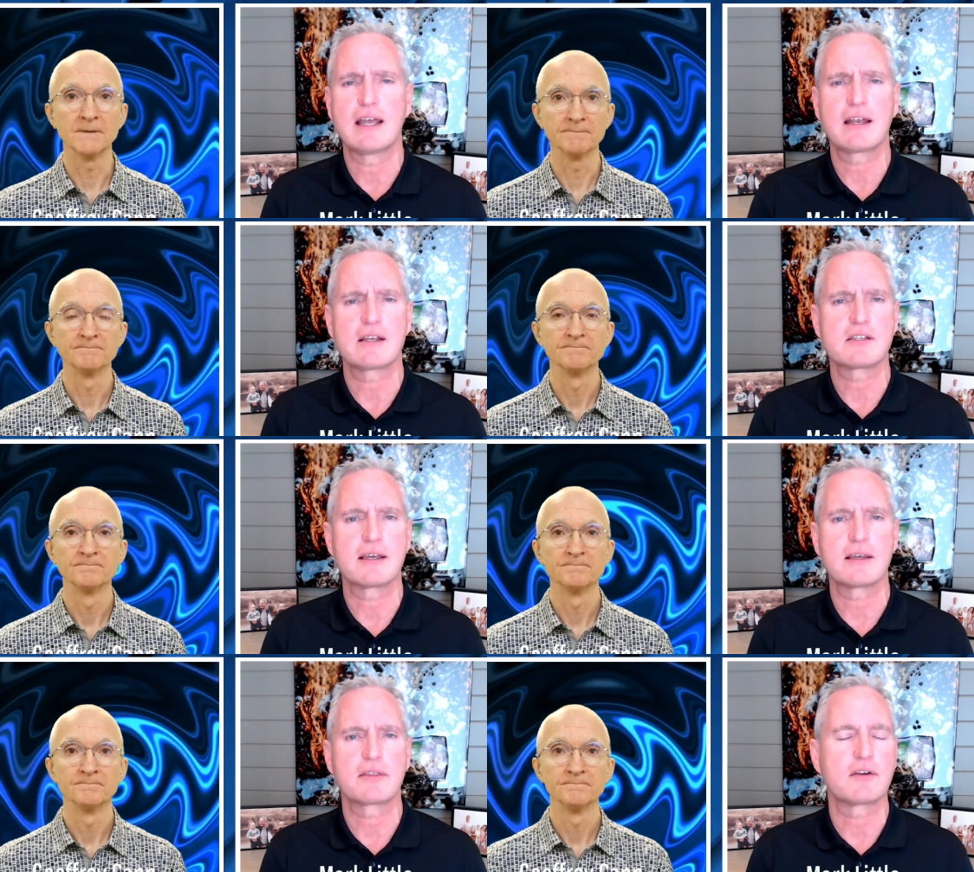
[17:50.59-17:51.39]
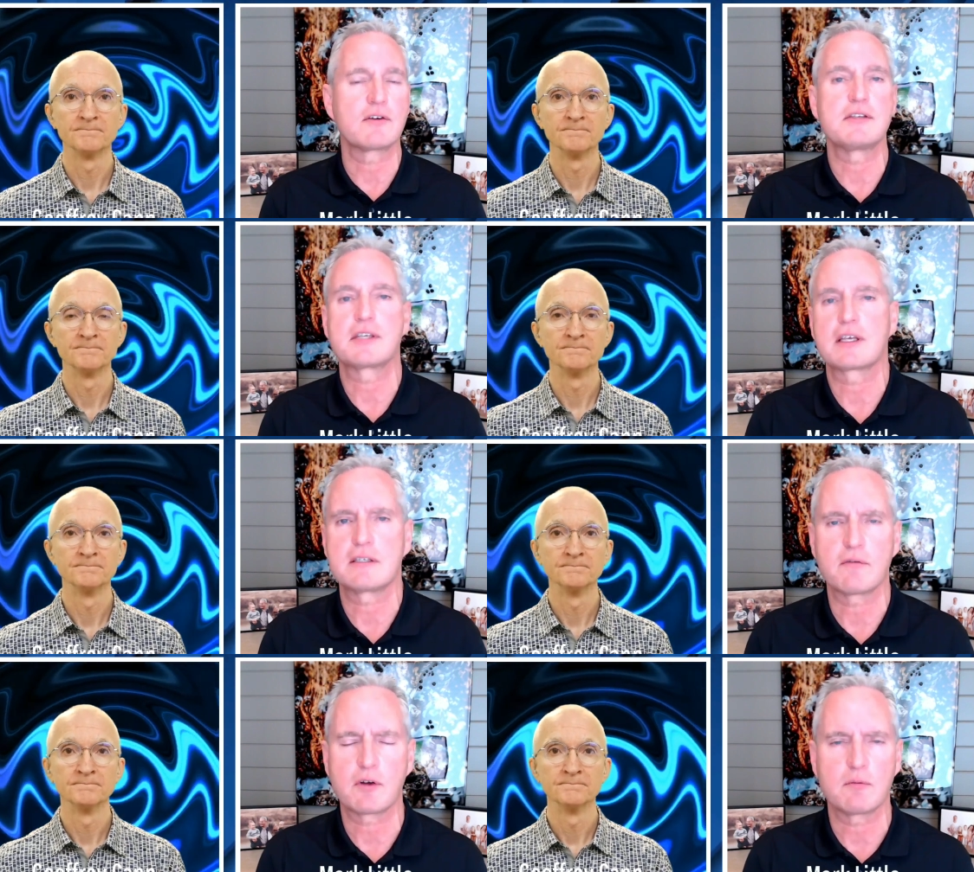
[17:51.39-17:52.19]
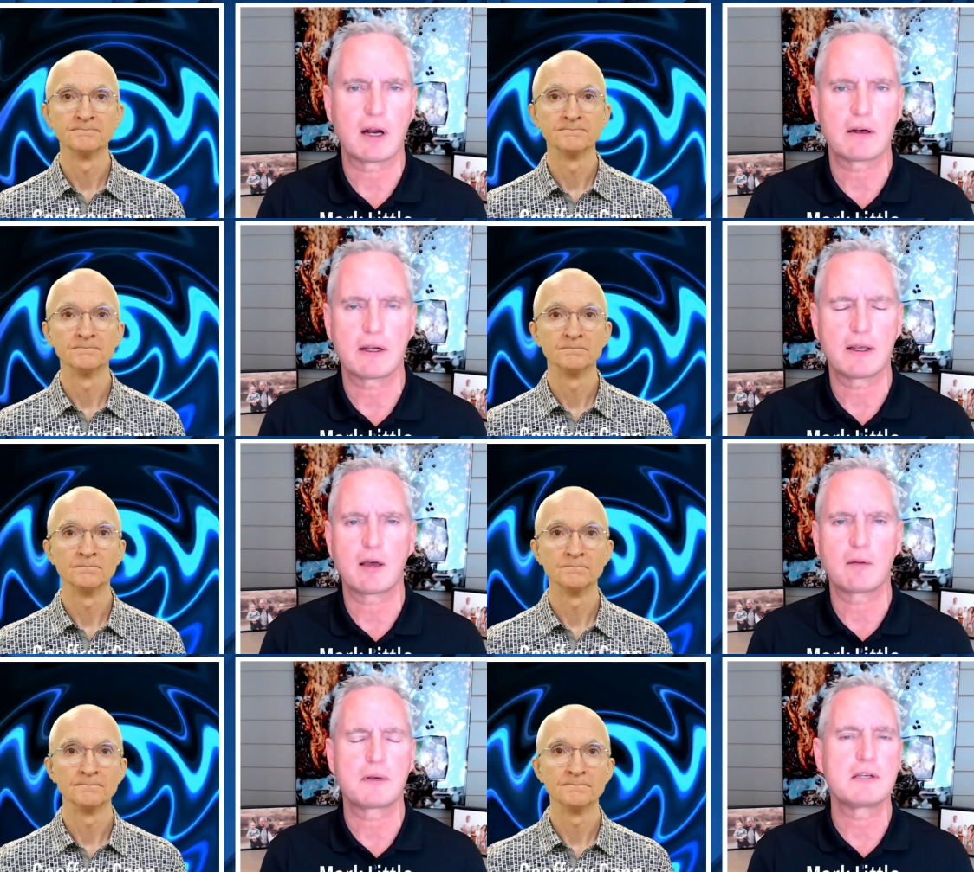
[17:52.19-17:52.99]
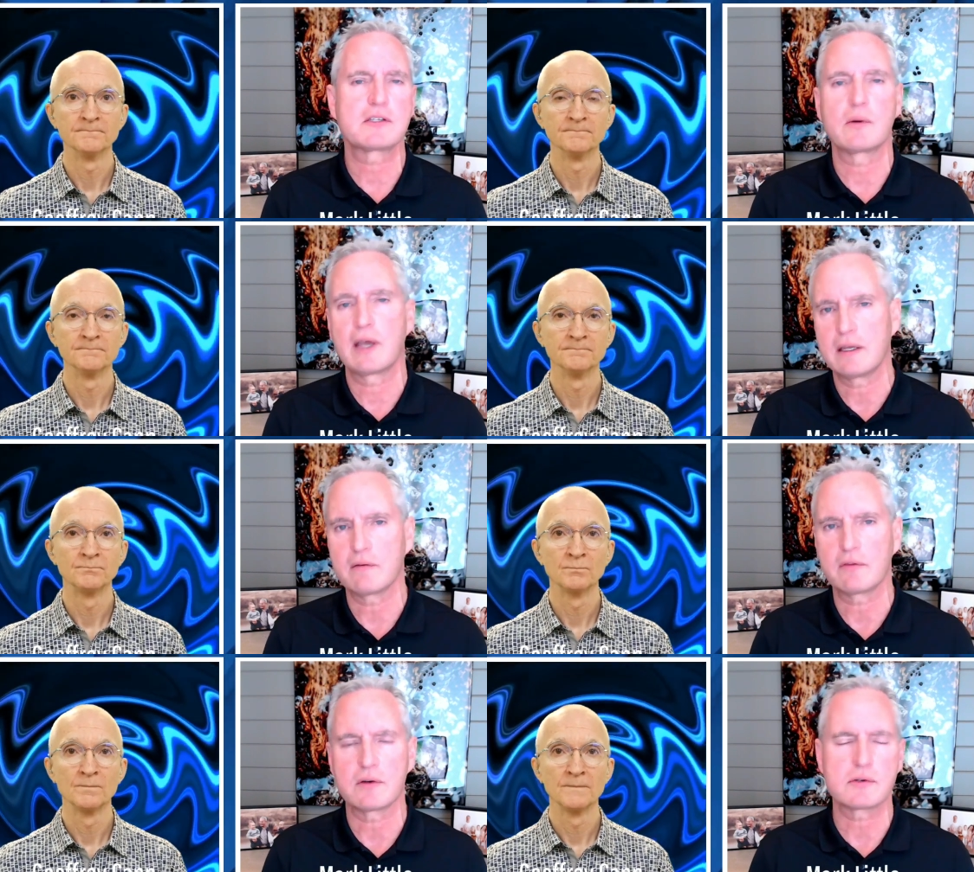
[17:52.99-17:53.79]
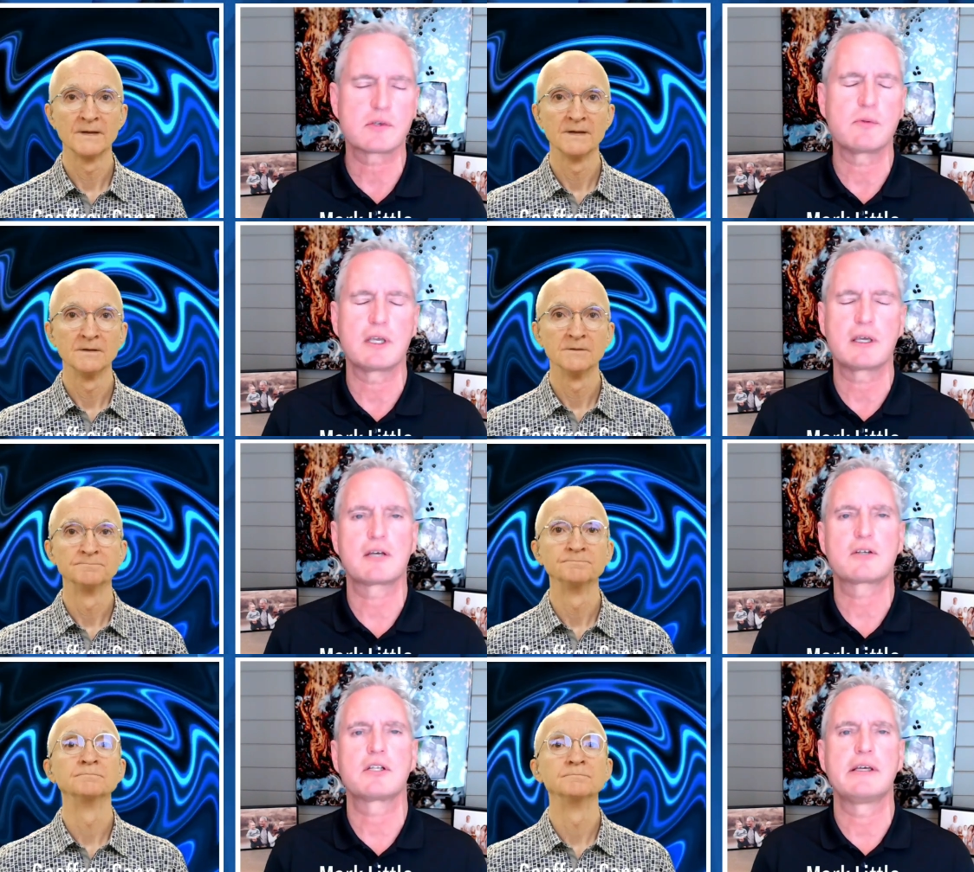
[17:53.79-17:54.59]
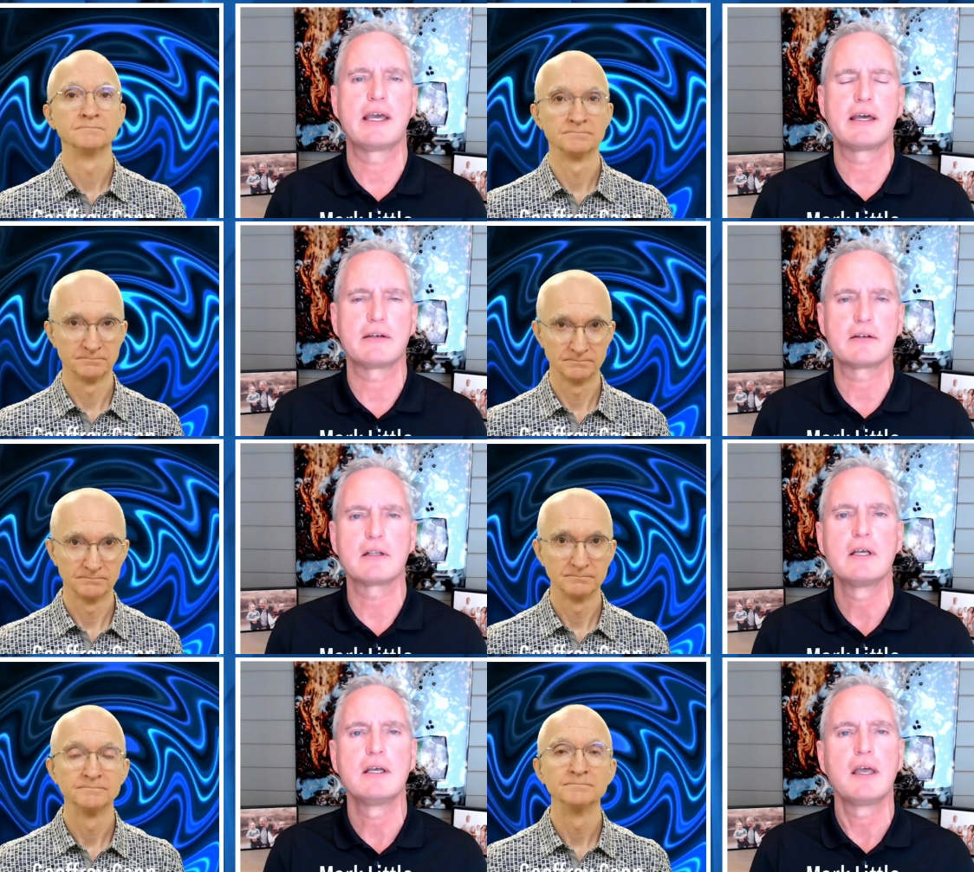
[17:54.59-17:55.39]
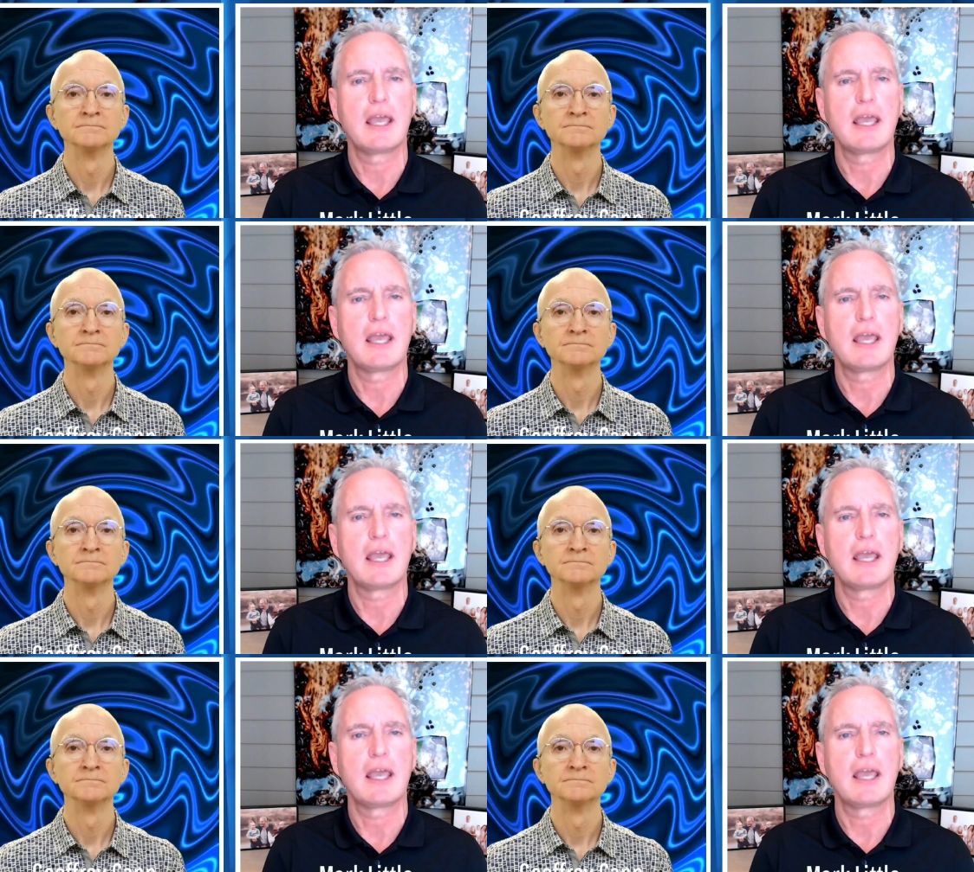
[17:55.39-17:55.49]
Speaker 1: net has like 36 different marketing companies. So any of those we can actually handle.